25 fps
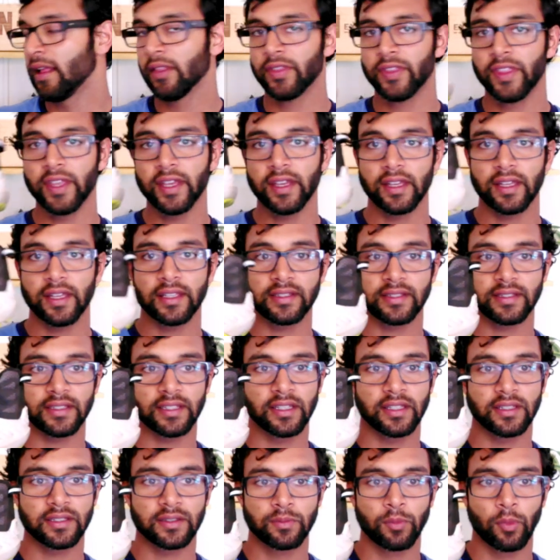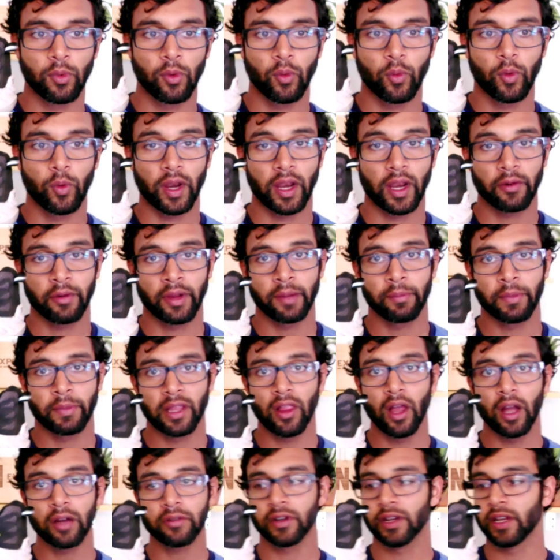This is more what I ran my
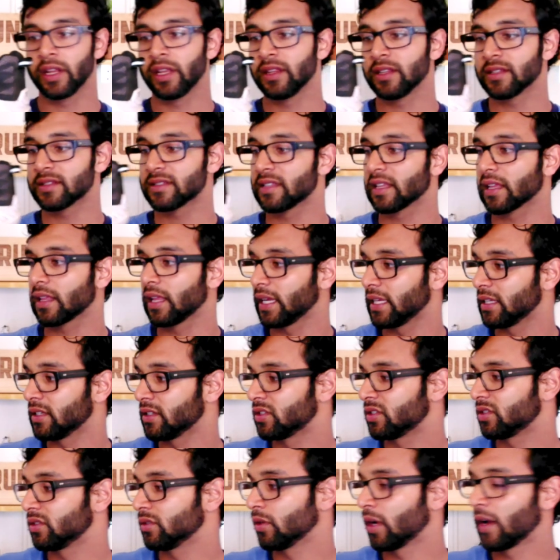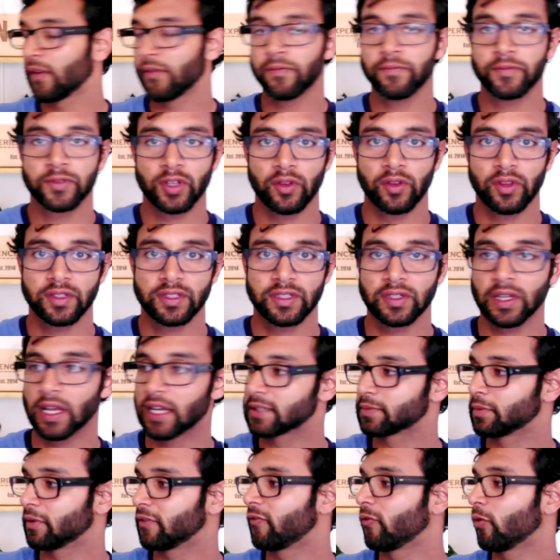long run in. This is the Clayton 2. I've shown this to you
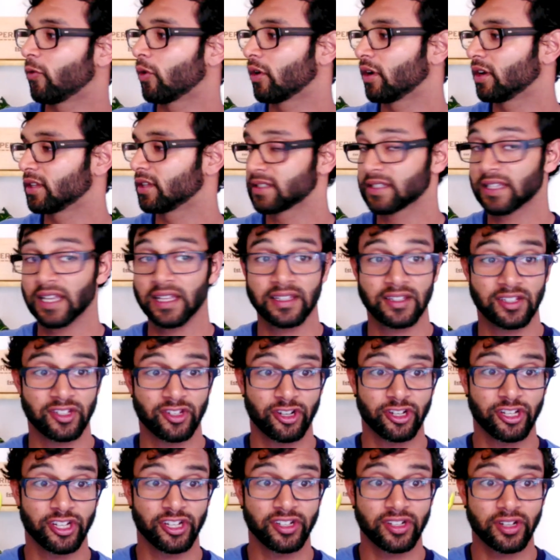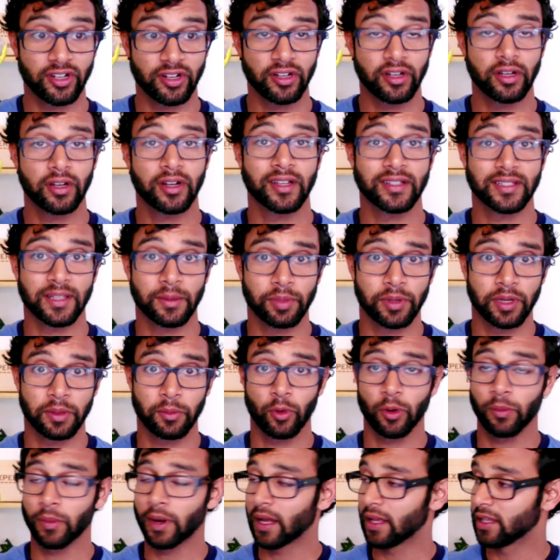guys before. It's getting dirtier and dirtier because I'm putting
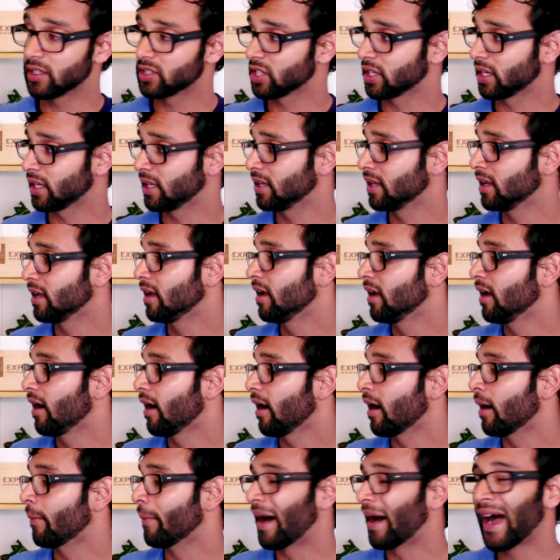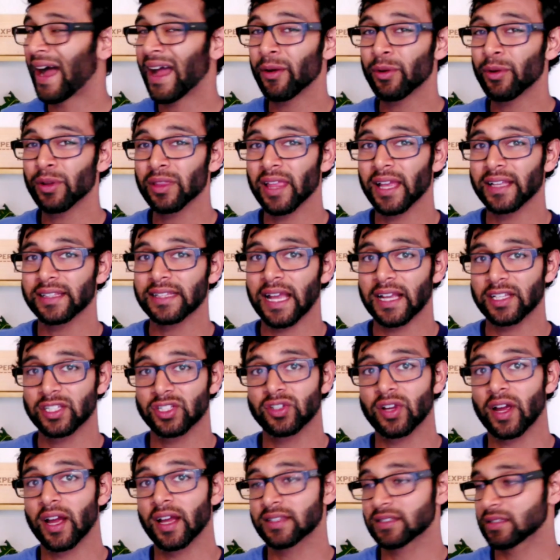more mileage in it. I would like to actually
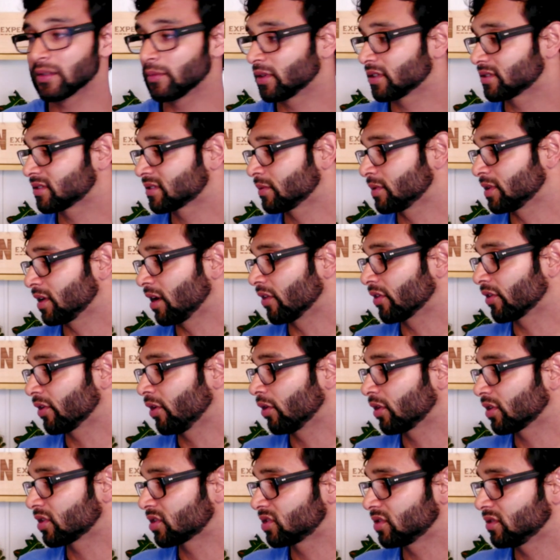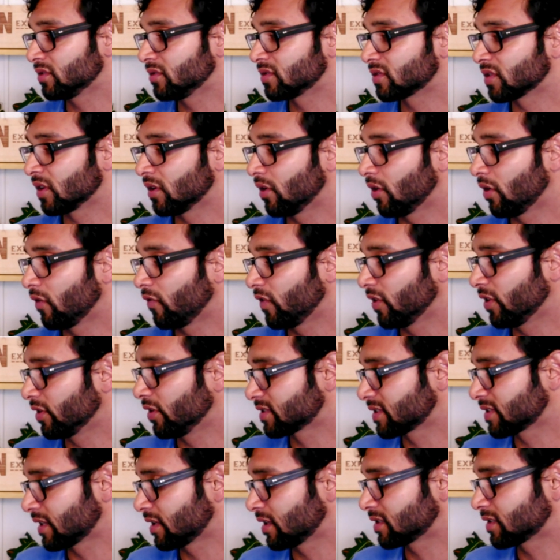try some of the other Hoka shoes, so hopefully they'll
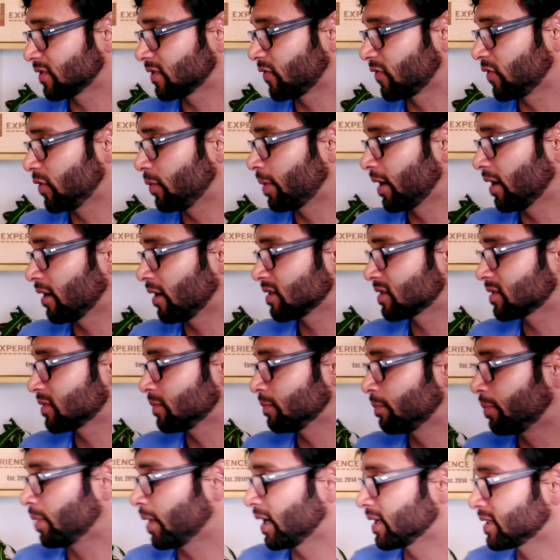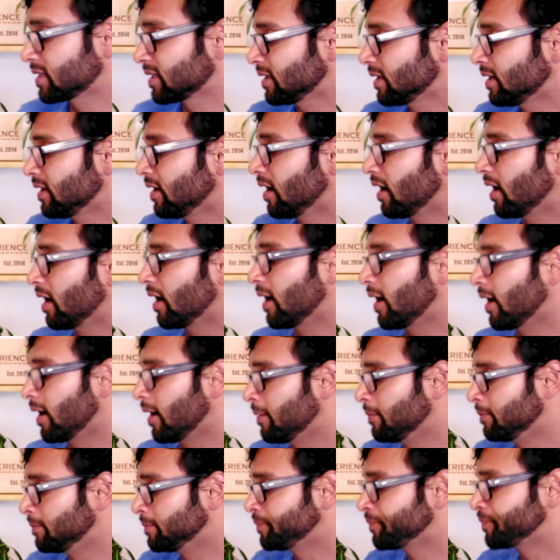send us a few pairs. But
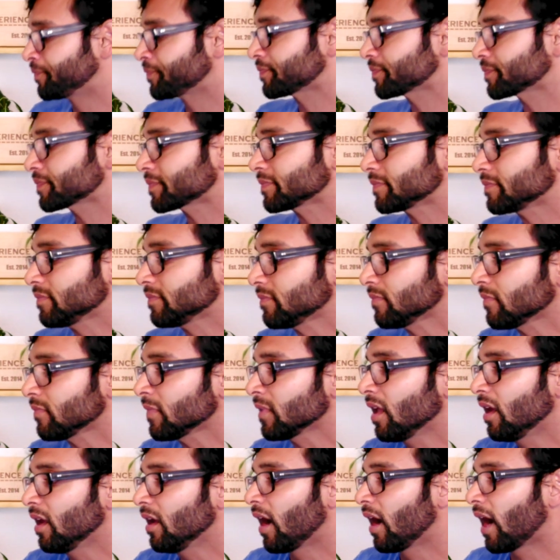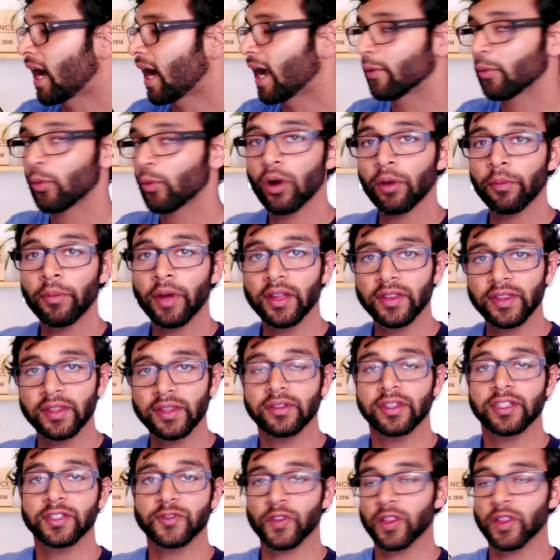I wore
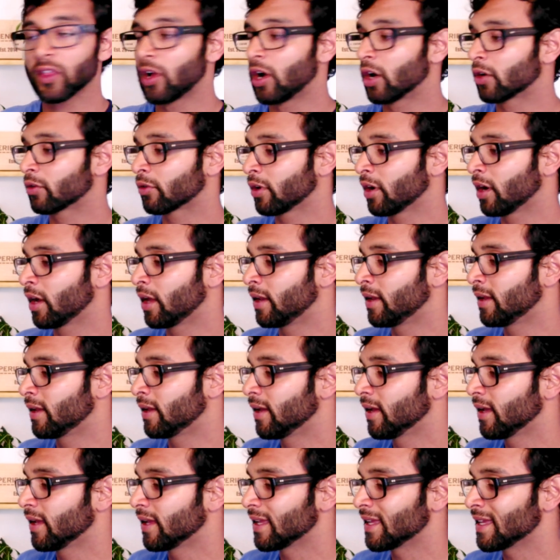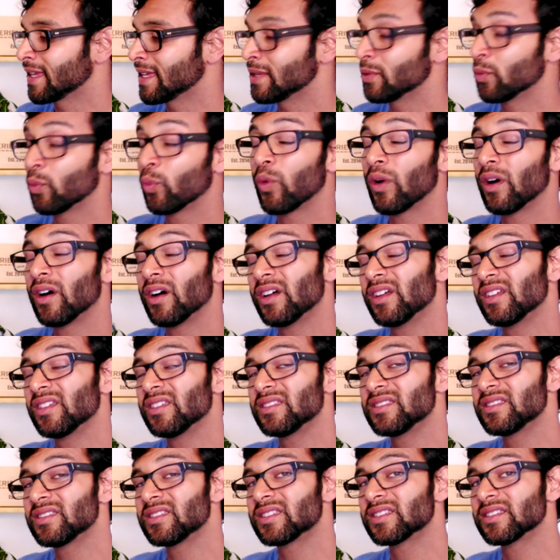this for the long run. It
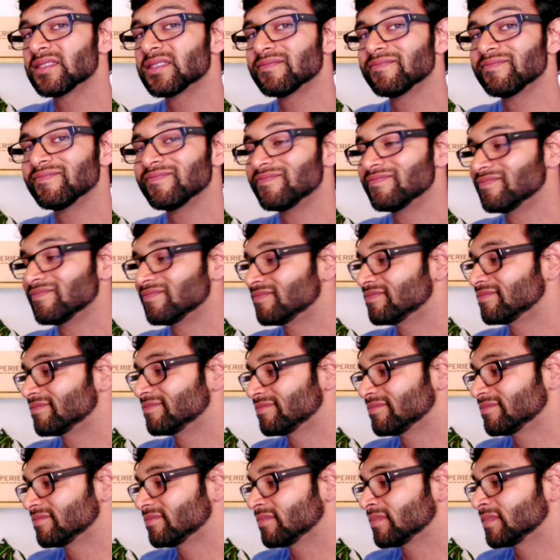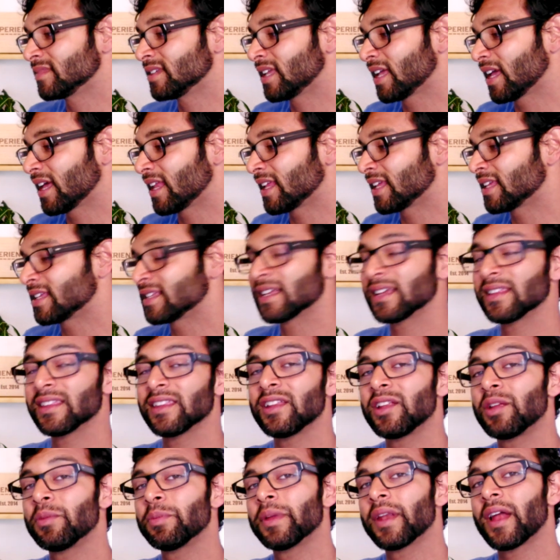was getting a
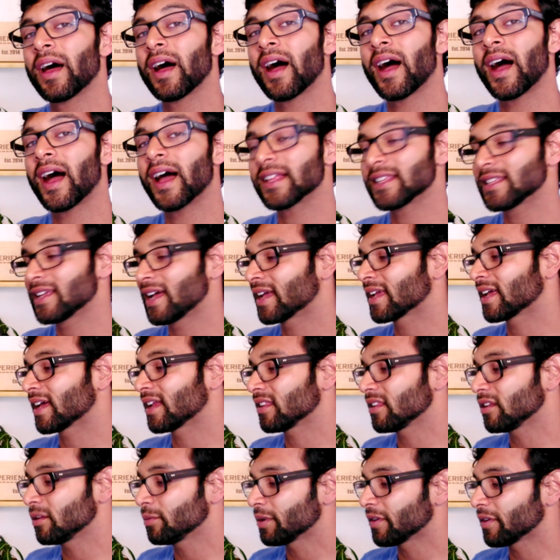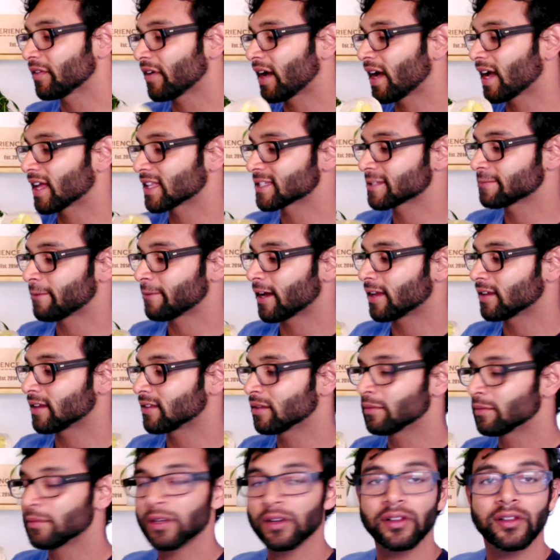little bit of hot. I got a little bit of a hot spot in
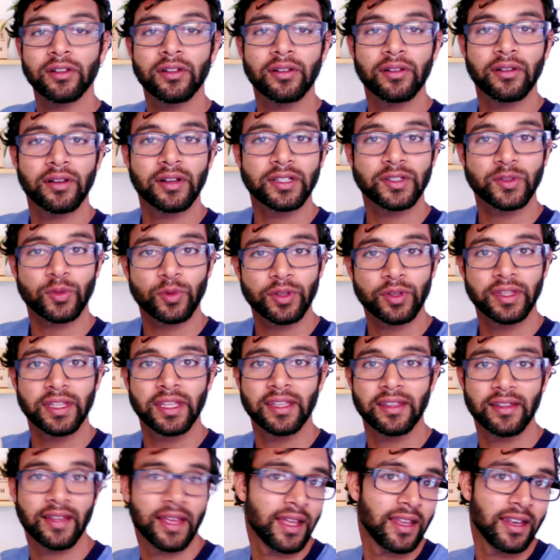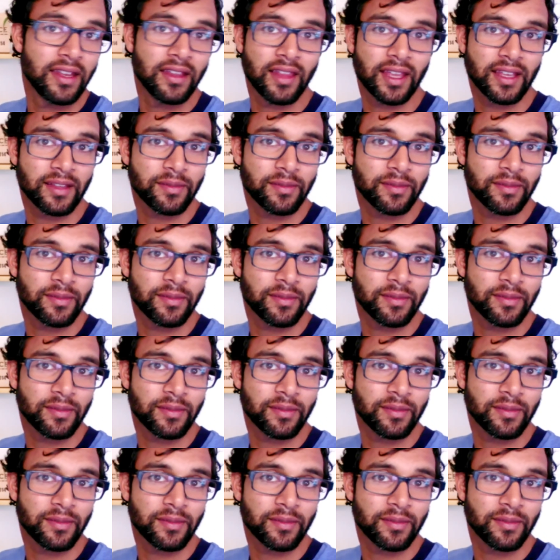the middle toward the end of